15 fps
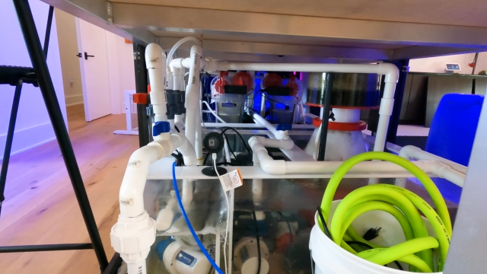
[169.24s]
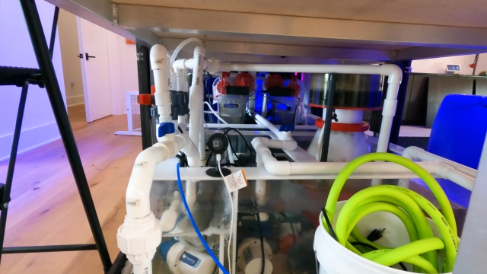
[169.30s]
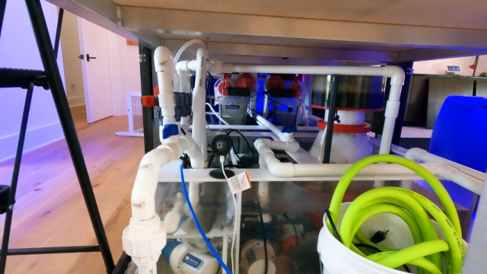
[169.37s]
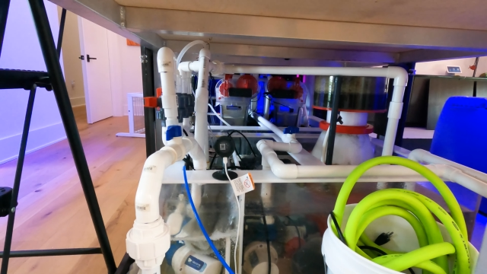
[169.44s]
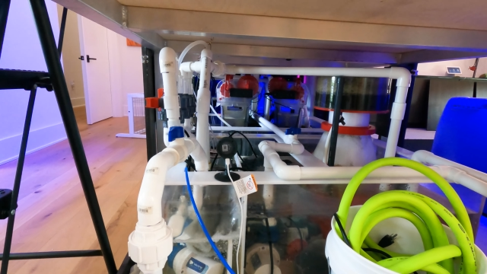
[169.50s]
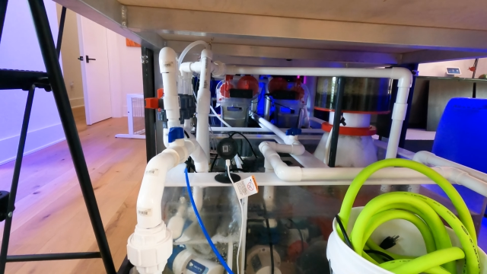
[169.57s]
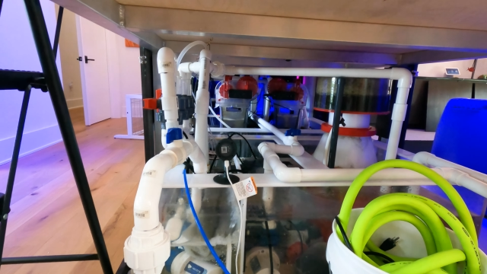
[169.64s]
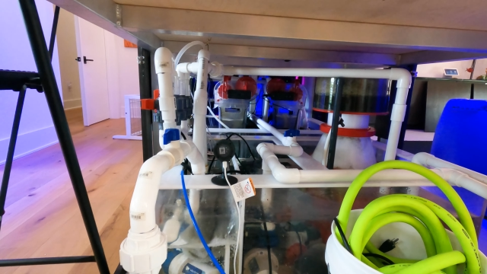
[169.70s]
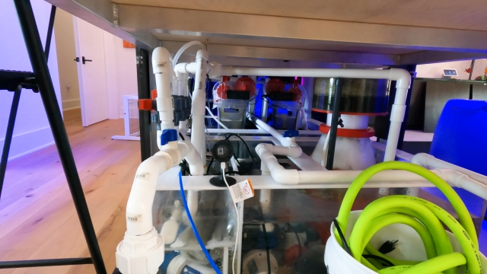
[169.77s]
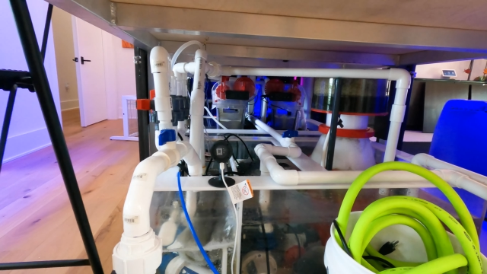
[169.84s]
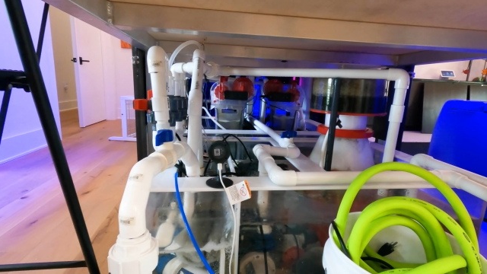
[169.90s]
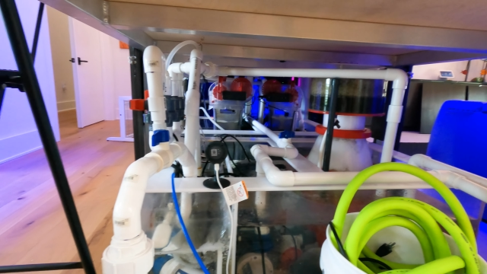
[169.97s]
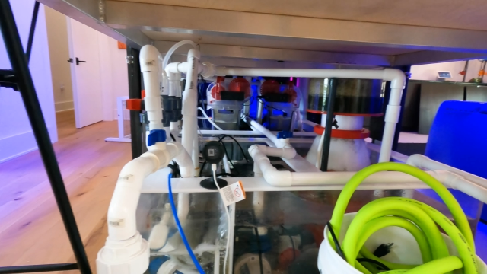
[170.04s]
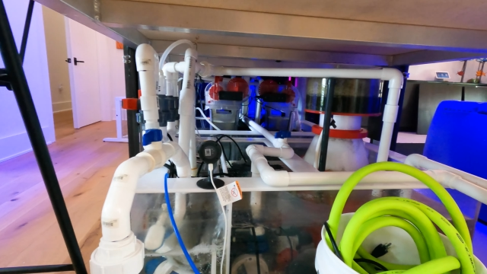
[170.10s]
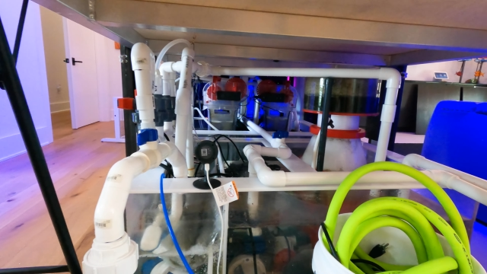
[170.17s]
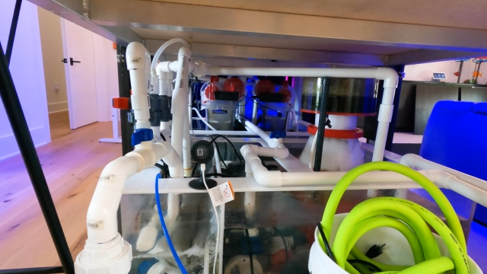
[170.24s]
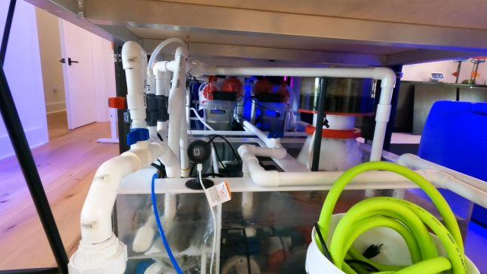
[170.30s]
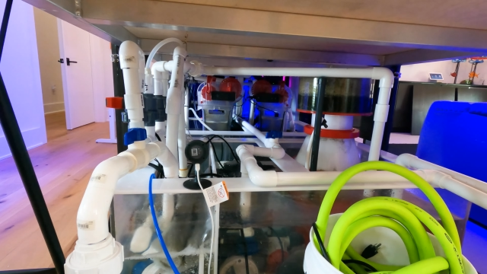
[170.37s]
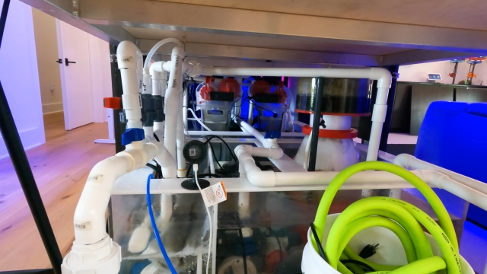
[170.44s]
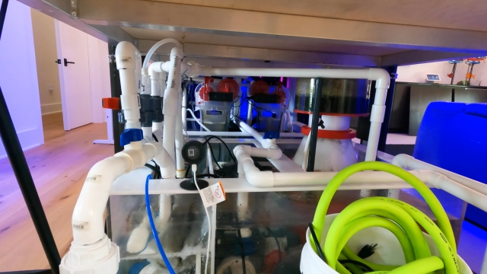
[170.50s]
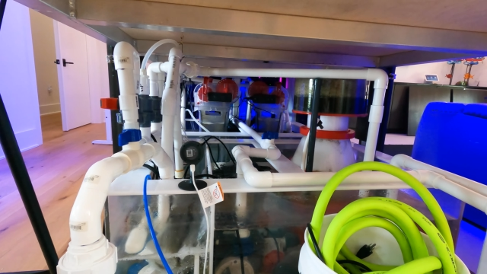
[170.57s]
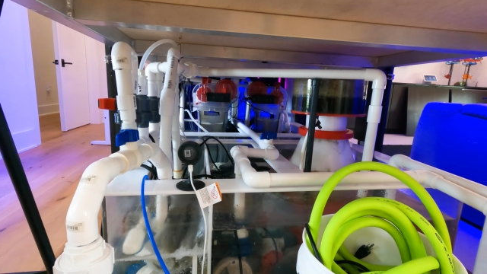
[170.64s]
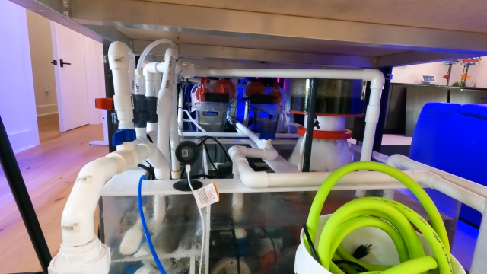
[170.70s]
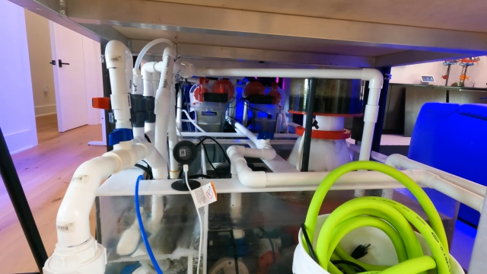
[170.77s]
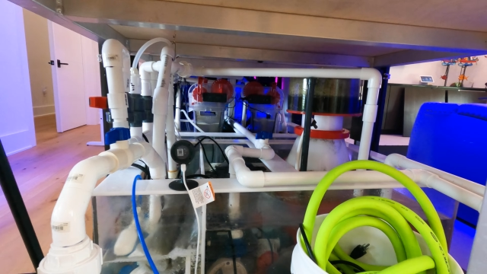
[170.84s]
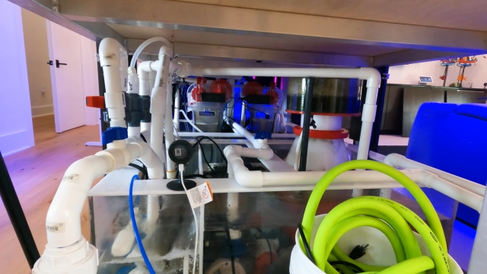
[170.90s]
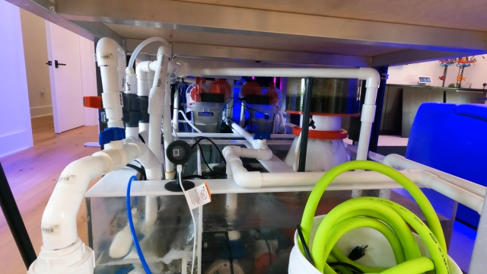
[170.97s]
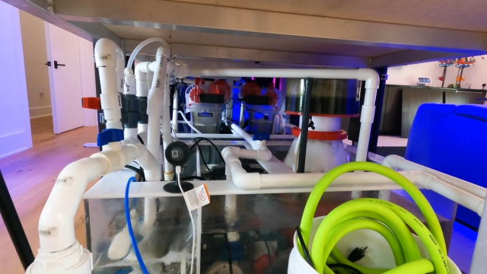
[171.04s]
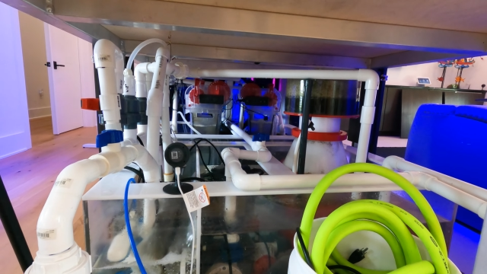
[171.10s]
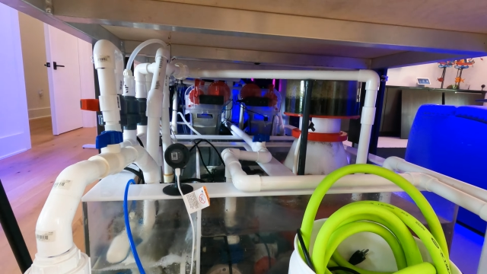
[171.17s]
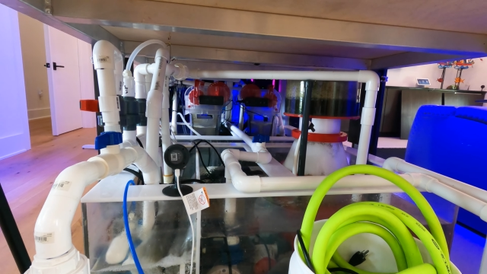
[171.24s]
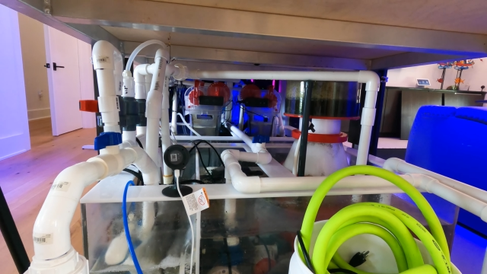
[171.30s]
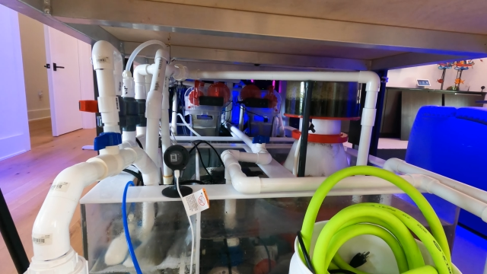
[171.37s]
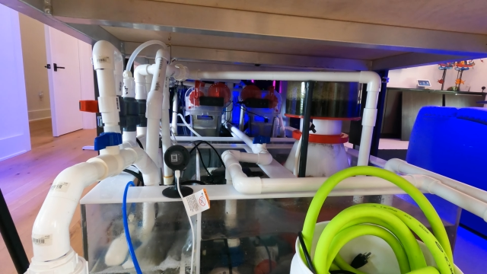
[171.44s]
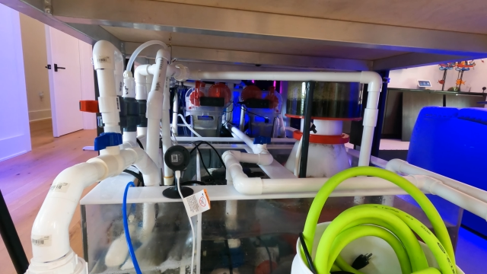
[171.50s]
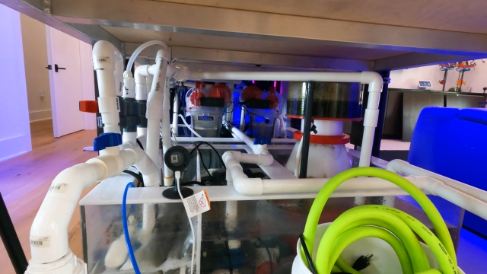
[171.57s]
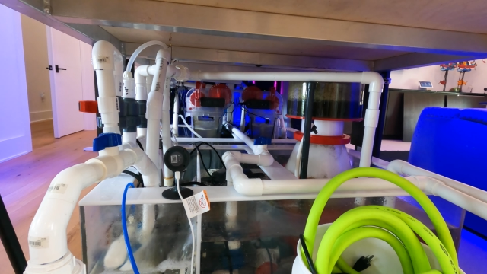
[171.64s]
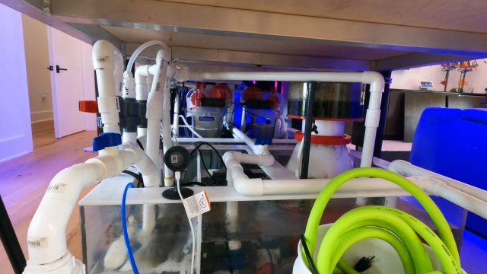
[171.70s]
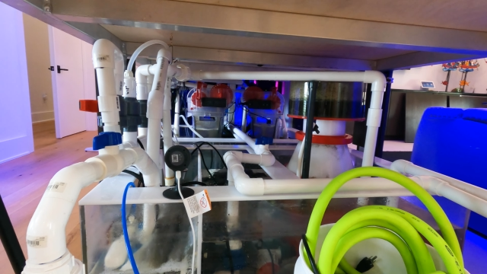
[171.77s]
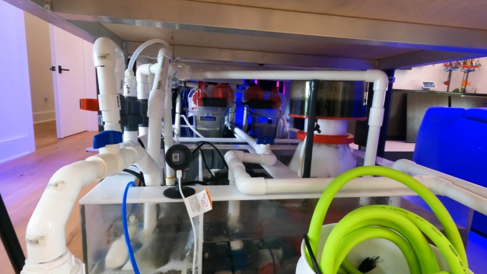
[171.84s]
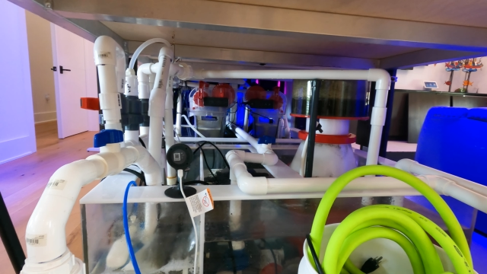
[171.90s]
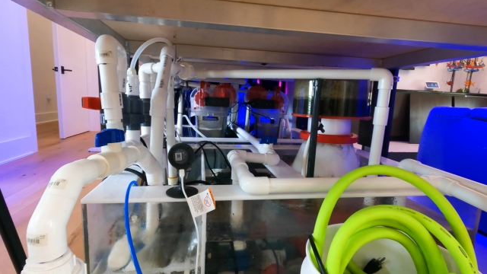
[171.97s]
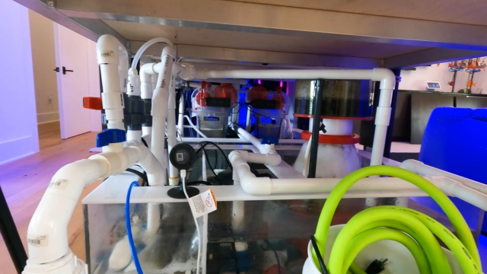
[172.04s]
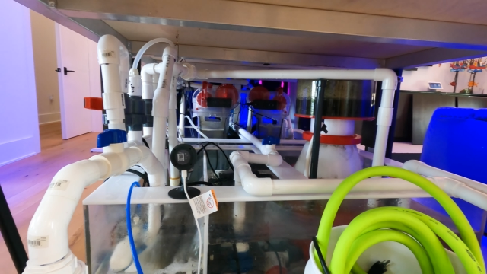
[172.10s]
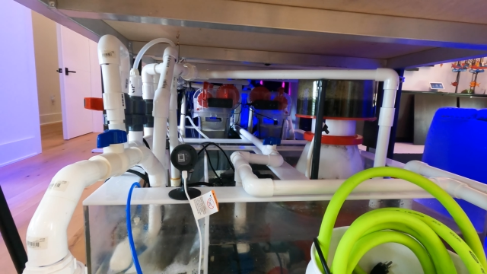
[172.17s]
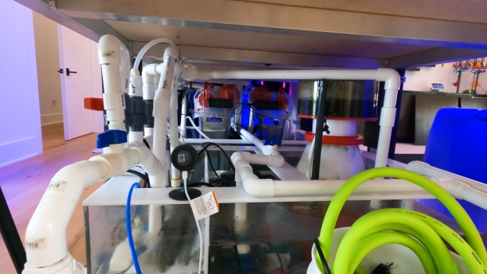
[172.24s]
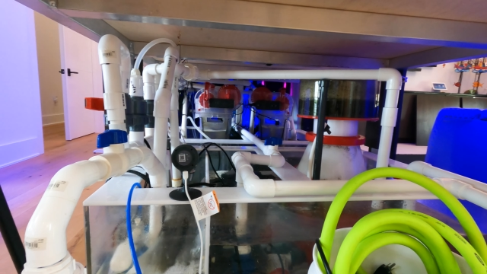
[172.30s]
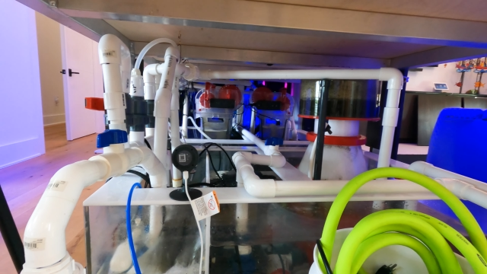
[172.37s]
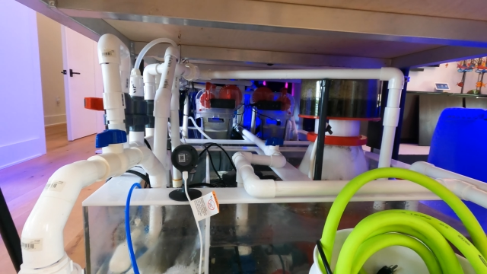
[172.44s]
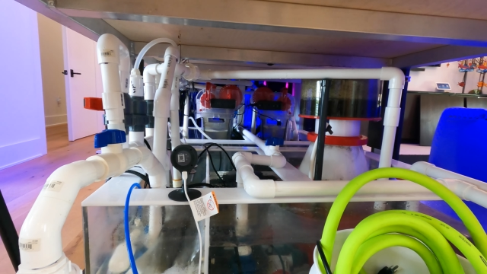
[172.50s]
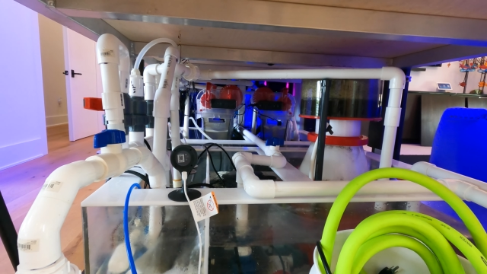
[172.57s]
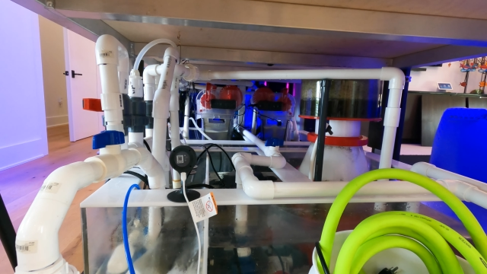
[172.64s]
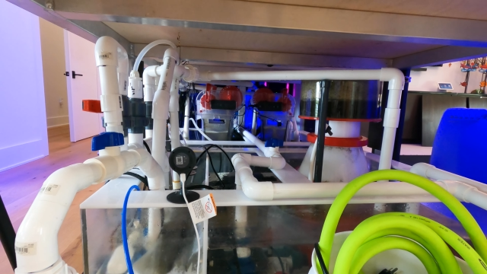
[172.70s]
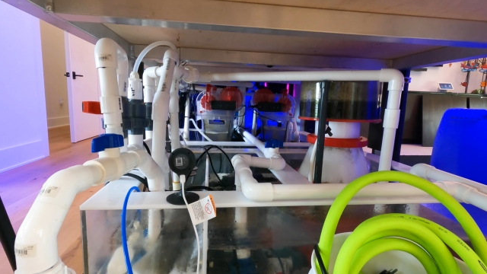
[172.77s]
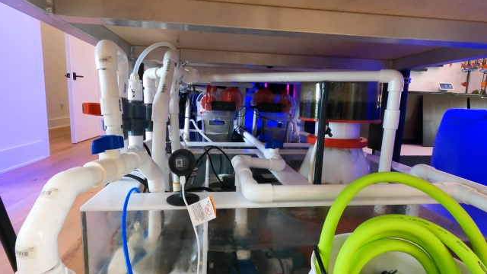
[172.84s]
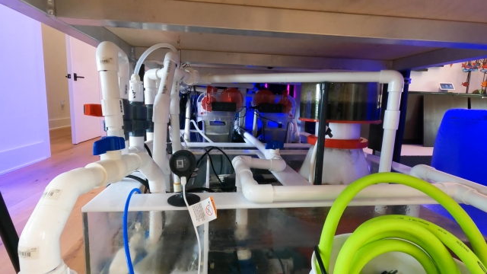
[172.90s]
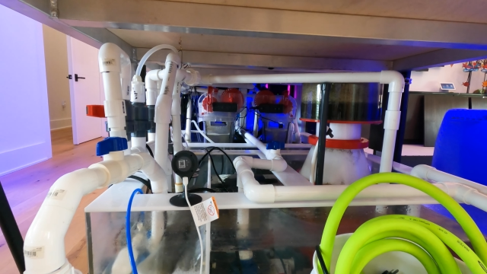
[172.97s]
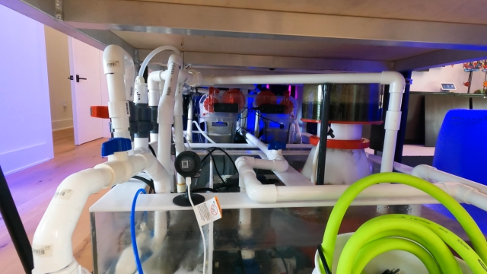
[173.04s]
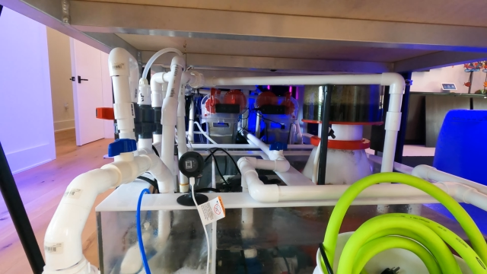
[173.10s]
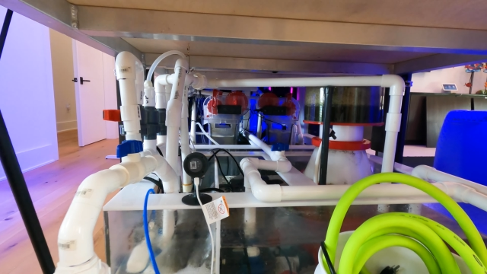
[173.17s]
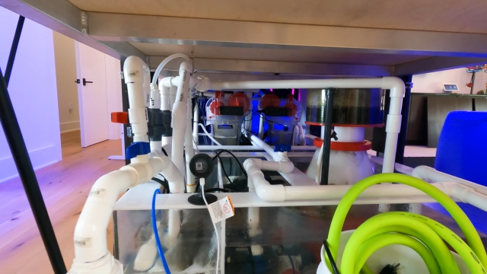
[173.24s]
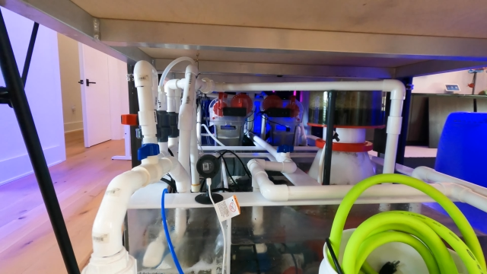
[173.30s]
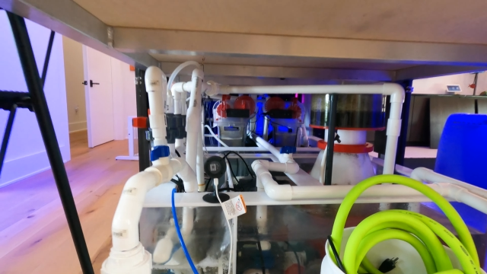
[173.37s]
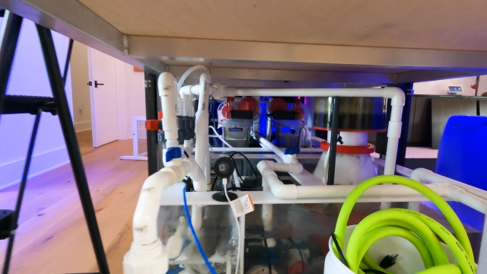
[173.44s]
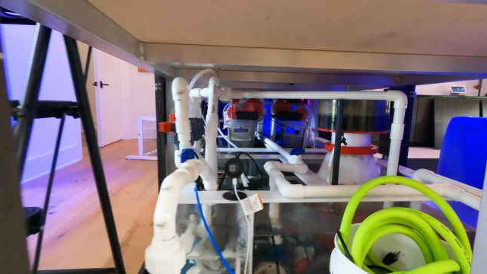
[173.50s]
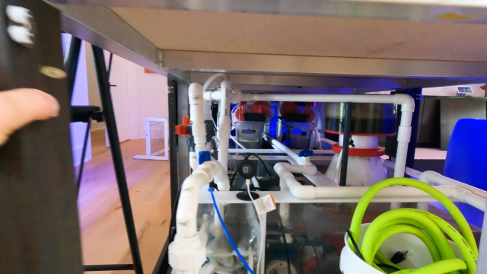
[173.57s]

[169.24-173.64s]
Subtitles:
Nobody's mouth can be seen.